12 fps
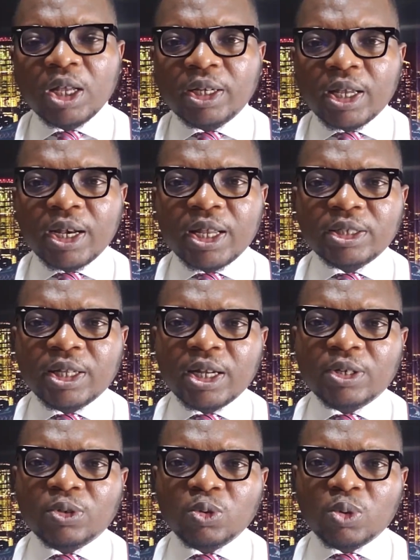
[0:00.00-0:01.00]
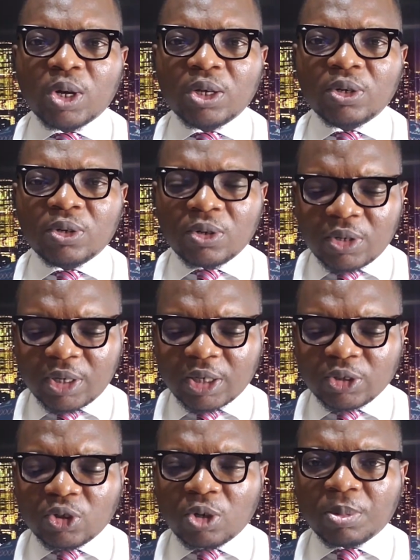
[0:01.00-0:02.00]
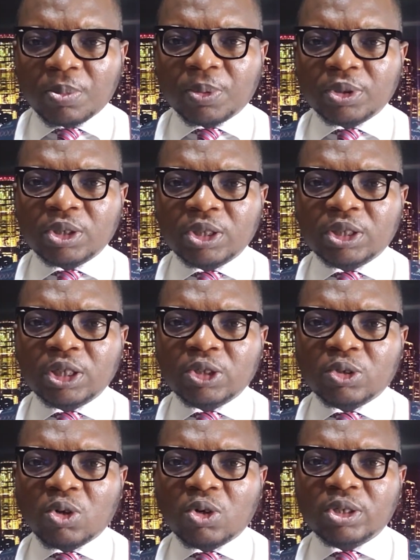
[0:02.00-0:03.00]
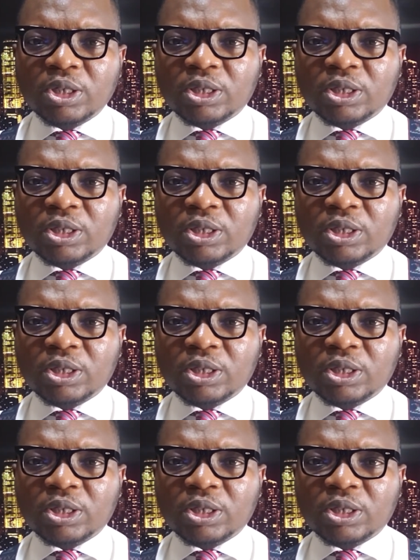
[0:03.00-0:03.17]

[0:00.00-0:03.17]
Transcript: Then let's get to another job opportunity. It's called the